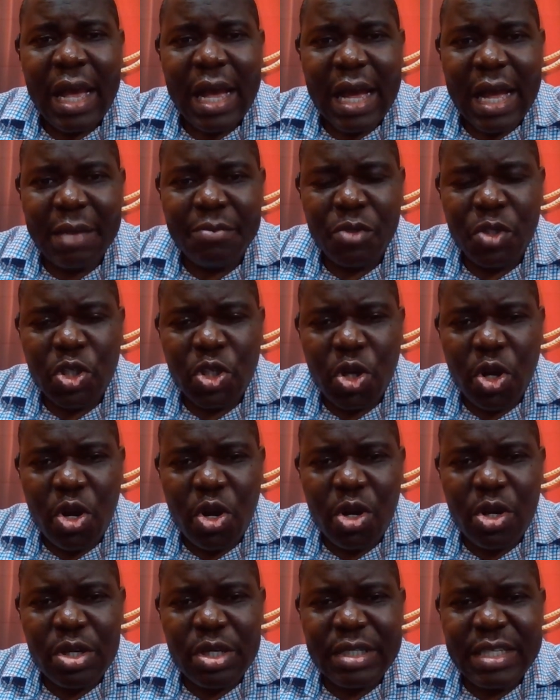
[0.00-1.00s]
I'm
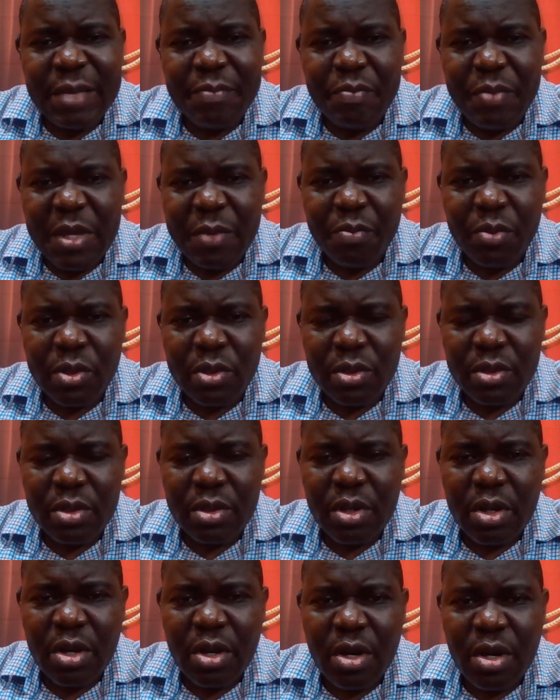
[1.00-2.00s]
sure the
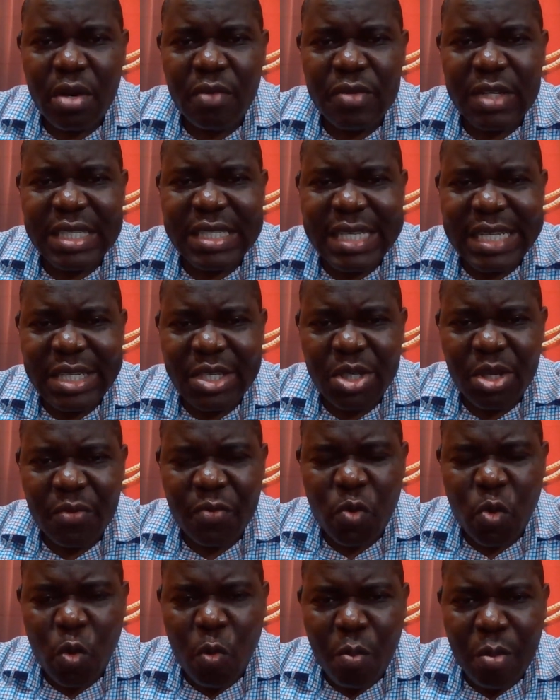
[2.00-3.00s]
people of the city
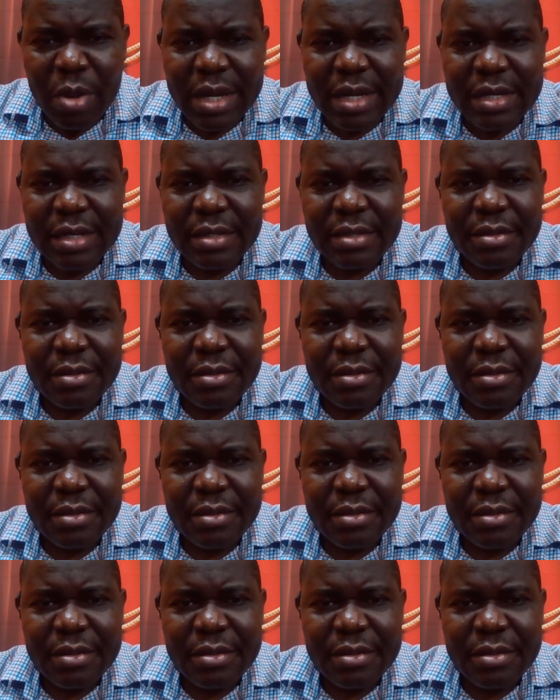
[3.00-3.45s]
of Kumba